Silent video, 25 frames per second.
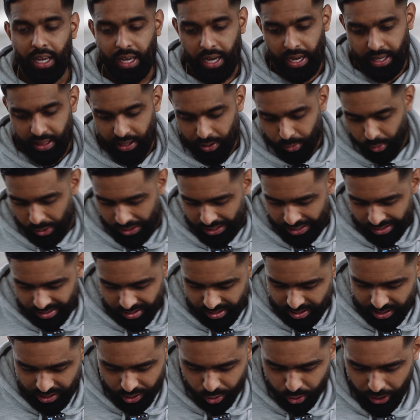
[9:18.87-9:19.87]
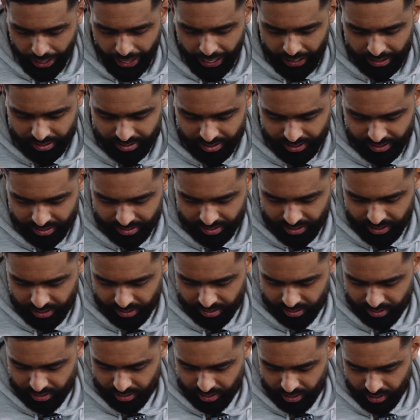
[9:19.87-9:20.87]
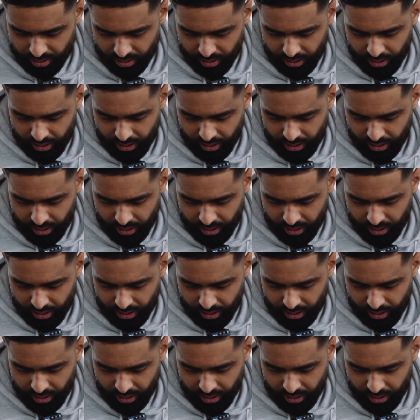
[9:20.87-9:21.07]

and then we can still access this